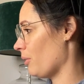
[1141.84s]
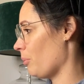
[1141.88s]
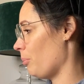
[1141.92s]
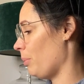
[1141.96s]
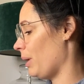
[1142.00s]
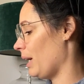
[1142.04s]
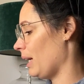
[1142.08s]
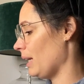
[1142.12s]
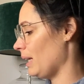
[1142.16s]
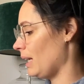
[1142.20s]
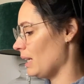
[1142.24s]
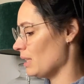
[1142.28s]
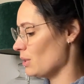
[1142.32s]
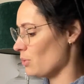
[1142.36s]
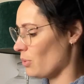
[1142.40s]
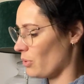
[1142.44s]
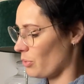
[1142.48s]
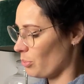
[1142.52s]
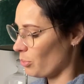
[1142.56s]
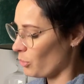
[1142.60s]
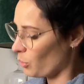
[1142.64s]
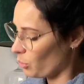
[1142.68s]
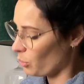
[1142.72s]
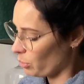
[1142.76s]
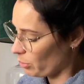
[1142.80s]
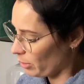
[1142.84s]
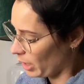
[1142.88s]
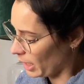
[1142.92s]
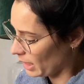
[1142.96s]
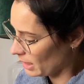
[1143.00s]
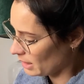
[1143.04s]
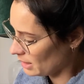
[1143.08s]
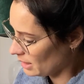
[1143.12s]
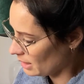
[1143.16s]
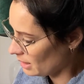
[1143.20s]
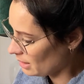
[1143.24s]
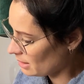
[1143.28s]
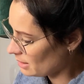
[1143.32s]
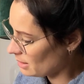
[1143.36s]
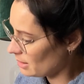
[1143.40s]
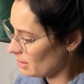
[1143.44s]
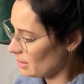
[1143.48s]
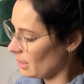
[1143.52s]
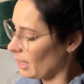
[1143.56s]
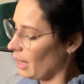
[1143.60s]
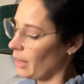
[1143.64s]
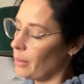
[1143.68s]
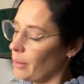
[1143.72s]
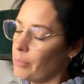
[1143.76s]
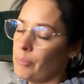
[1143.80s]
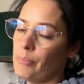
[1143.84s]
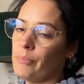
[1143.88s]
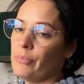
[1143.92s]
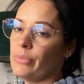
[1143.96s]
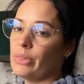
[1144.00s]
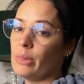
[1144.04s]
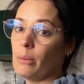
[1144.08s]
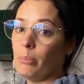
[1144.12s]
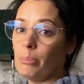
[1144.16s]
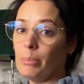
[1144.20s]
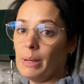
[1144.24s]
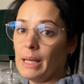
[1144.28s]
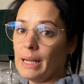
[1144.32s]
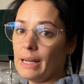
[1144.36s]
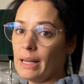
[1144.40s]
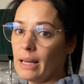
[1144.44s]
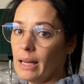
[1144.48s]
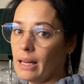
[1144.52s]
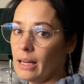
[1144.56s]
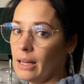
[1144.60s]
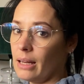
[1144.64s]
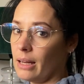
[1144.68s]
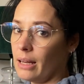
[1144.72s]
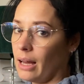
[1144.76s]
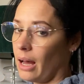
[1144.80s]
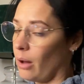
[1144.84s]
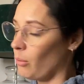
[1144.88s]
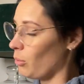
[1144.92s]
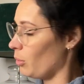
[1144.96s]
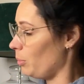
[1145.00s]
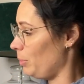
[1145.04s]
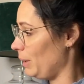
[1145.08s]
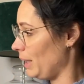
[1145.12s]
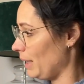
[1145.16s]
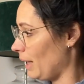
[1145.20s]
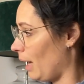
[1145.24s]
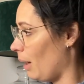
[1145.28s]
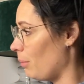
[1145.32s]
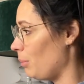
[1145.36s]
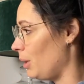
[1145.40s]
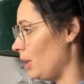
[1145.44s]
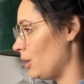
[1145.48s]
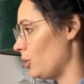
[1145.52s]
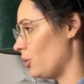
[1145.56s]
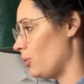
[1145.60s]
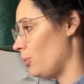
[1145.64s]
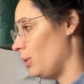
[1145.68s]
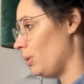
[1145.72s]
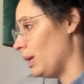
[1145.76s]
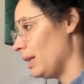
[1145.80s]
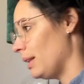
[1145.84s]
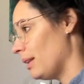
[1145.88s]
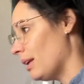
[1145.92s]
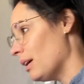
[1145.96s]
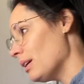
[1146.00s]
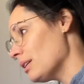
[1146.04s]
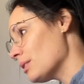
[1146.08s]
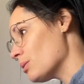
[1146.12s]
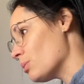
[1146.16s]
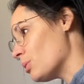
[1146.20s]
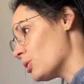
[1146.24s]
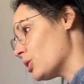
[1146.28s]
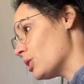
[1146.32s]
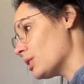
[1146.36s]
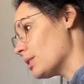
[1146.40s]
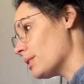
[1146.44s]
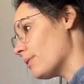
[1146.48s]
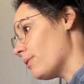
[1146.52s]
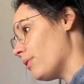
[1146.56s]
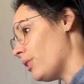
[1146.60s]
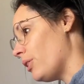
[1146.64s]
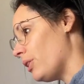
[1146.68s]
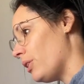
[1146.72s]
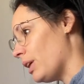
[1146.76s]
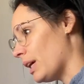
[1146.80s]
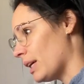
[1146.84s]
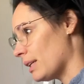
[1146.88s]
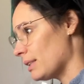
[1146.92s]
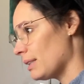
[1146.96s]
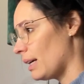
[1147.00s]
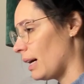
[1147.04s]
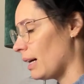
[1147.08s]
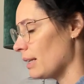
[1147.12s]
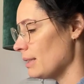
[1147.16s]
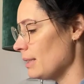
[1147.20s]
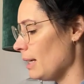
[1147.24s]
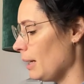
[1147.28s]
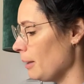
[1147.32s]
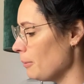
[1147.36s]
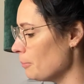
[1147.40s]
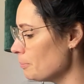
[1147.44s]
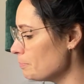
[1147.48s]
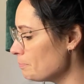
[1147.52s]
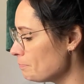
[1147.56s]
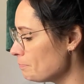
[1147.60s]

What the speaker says: But I guess with more practice, the better I will become at doing this, which is very exciting.